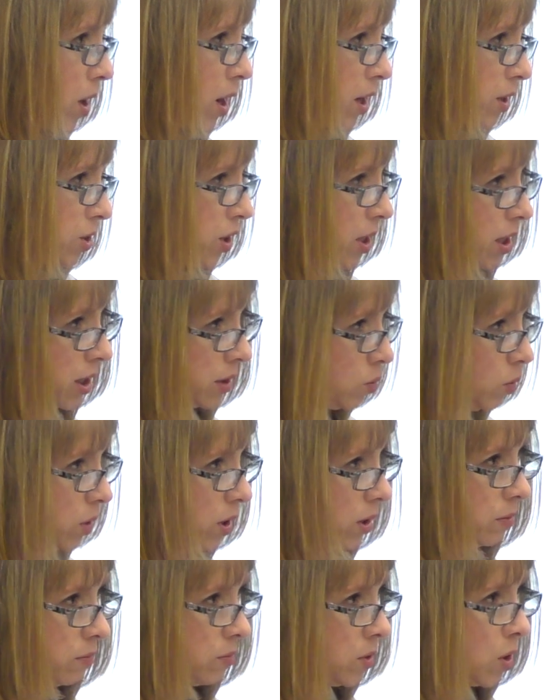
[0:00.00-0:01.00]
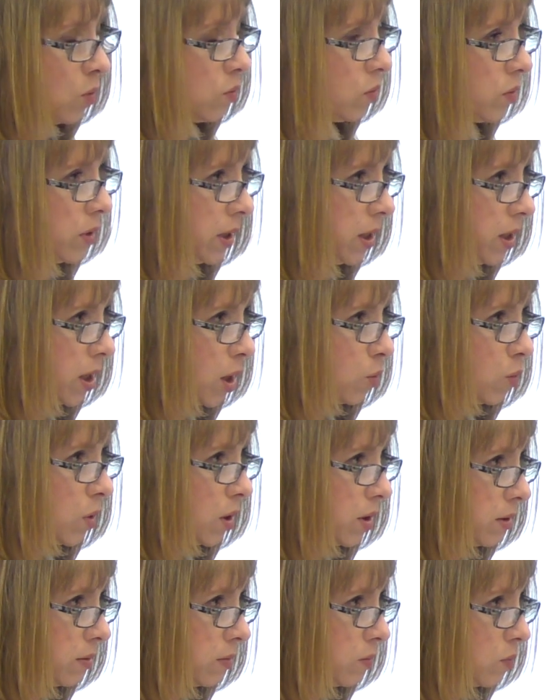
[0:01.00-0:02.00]
project, we don't really know
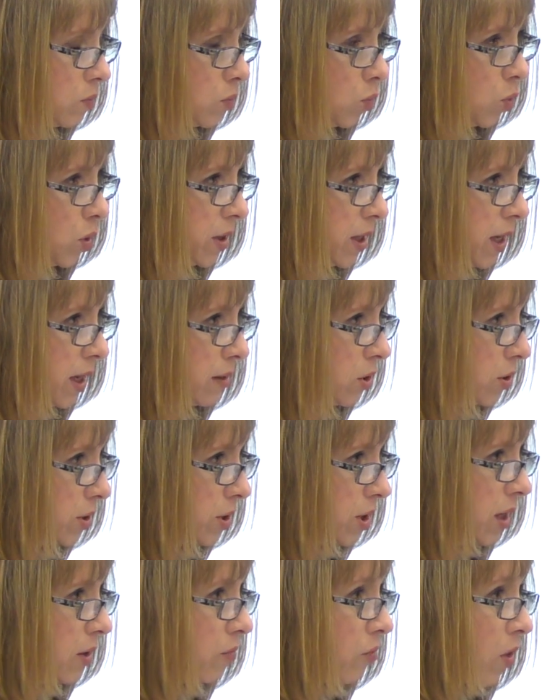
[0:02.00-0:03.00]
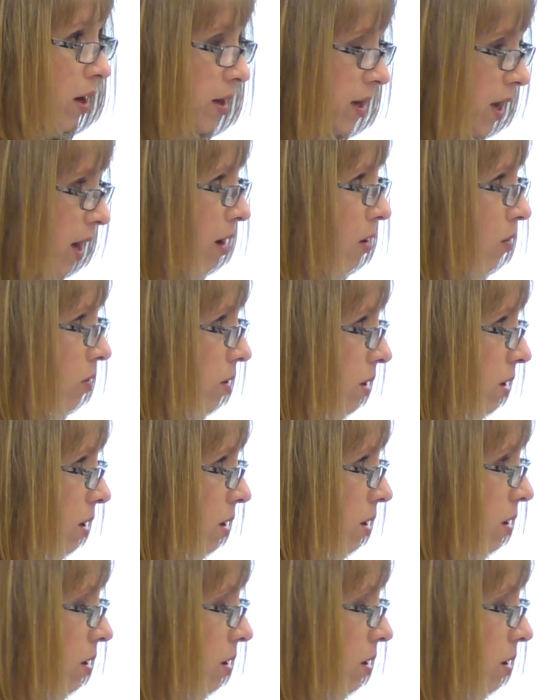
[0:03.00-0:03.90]
what, what that looks like right now.